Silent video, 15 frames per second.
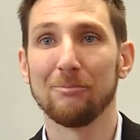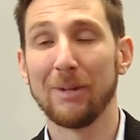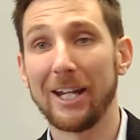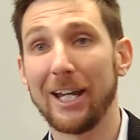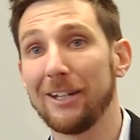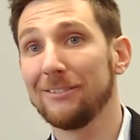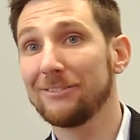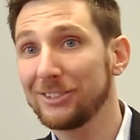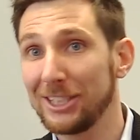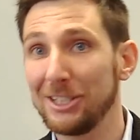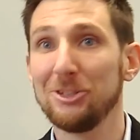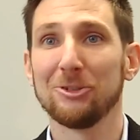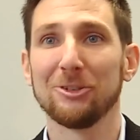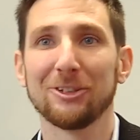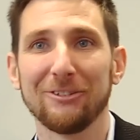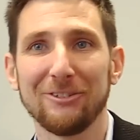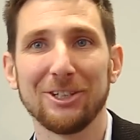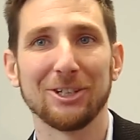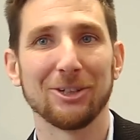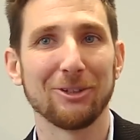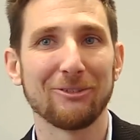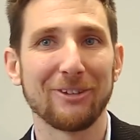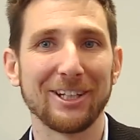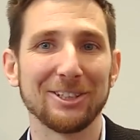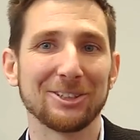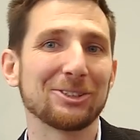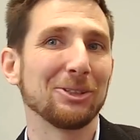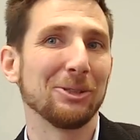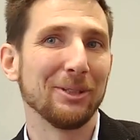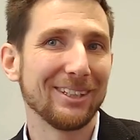So, but I've seen you on the video already,
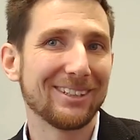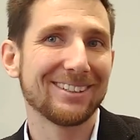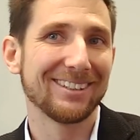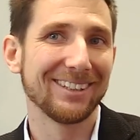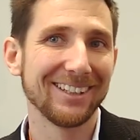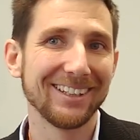so it's.